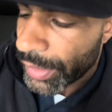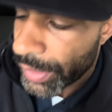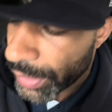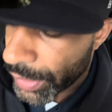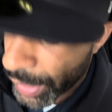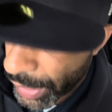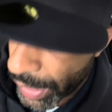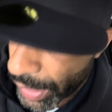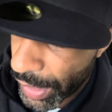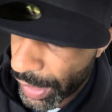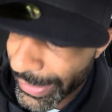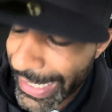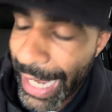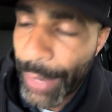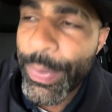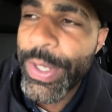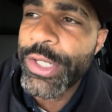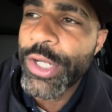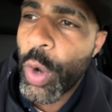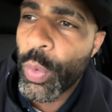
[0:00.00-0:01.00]
Uh, now,
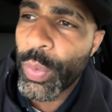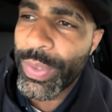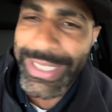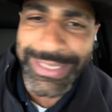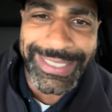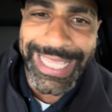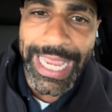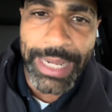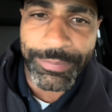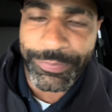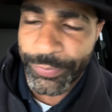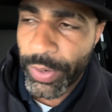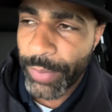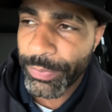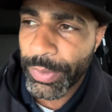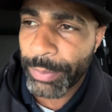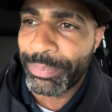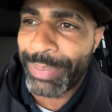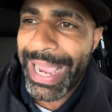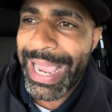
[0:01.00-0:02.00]
we know where this came from.
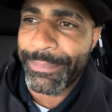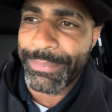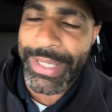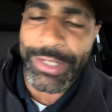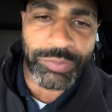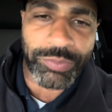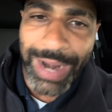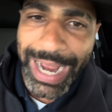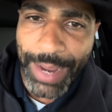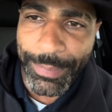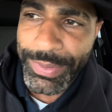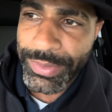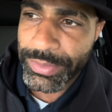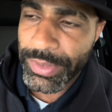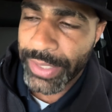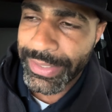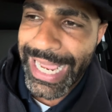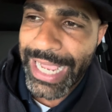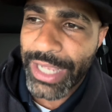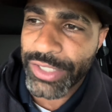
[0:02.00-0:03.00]
The Batman-Robin
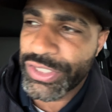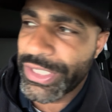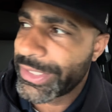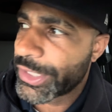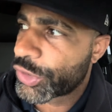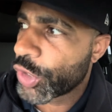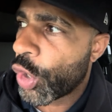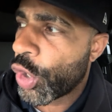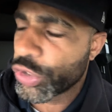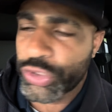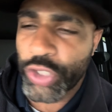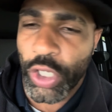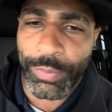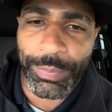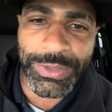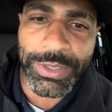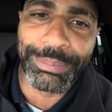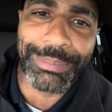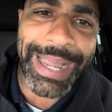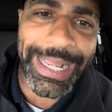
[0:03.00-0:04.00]
analogy. This all started
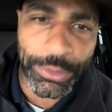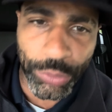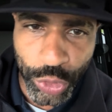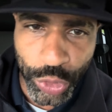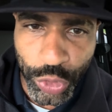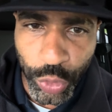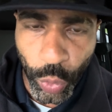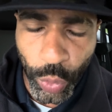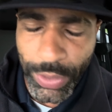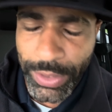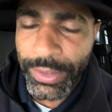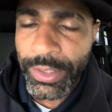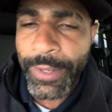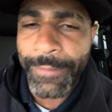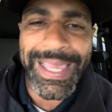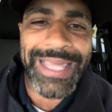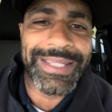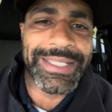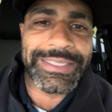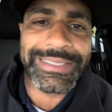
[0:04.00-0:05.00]
with the Michael Jordan
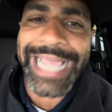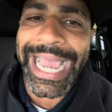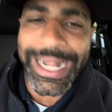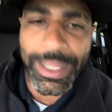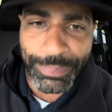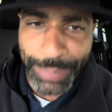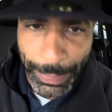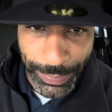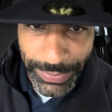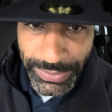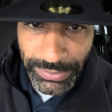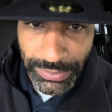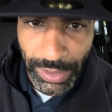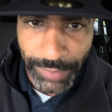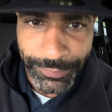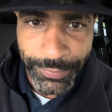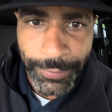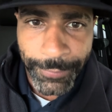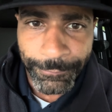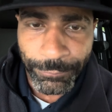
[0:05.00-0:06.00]
and the Scottie Pippen
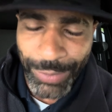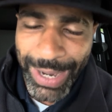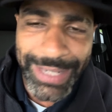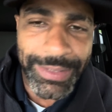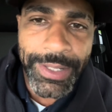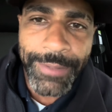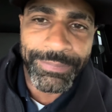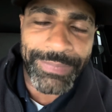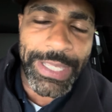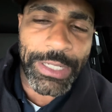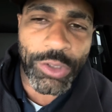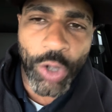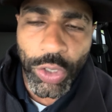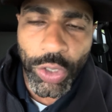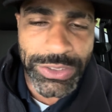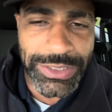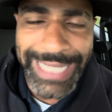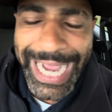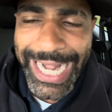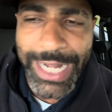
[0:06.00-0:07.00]
stuff, right? They call
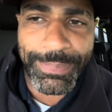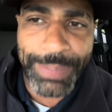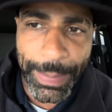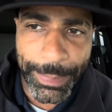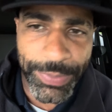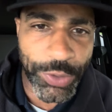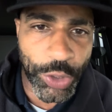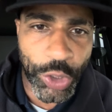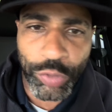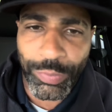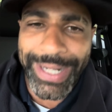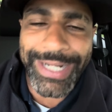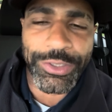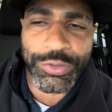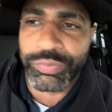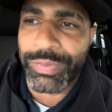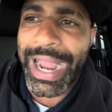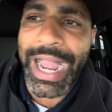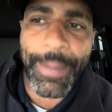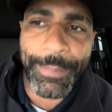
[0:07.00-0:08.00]
Scottie Pippen the greatest
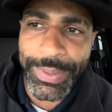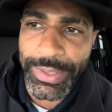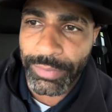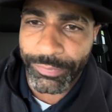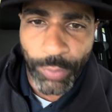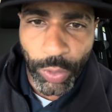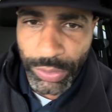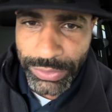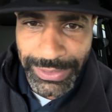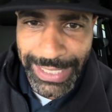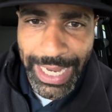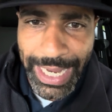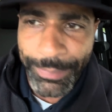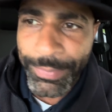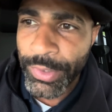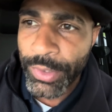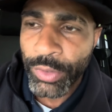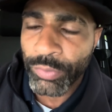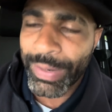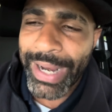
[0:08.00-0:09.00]
Robin of all time,
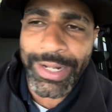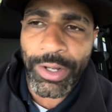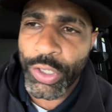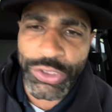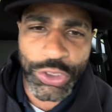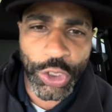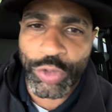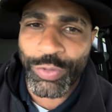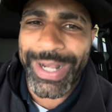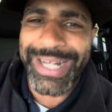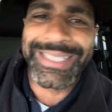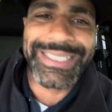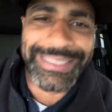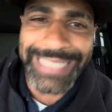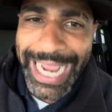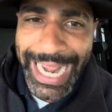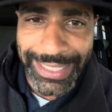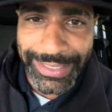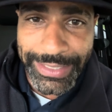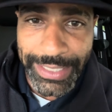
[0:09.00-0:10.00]
right? Oh, he's the greatest
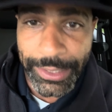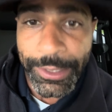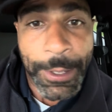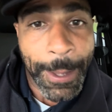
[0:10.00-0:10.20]
sidekick.